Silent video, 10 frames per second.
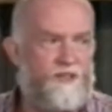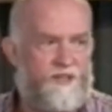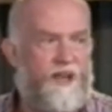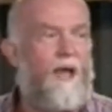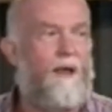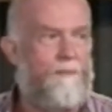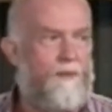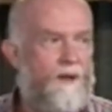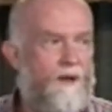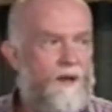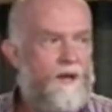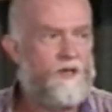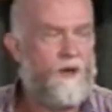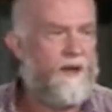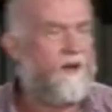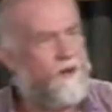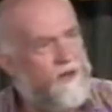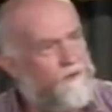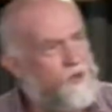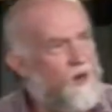came, that he could
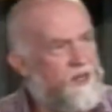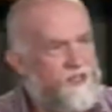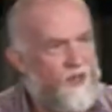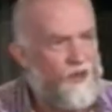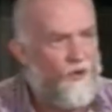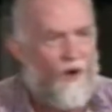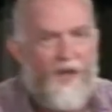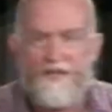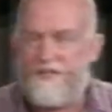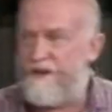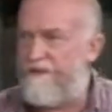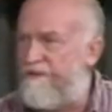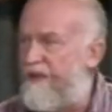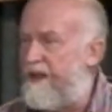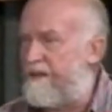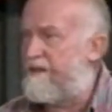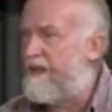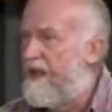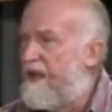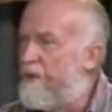give to us the right faith.
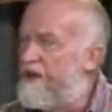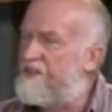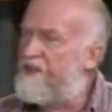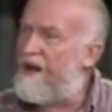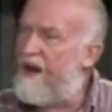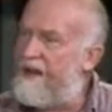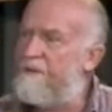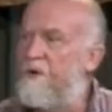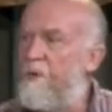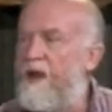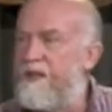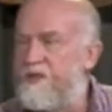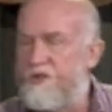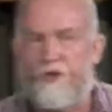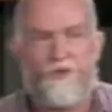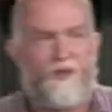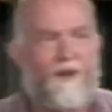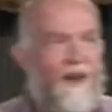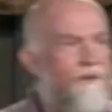When he said, I am the way, the truth, and the life,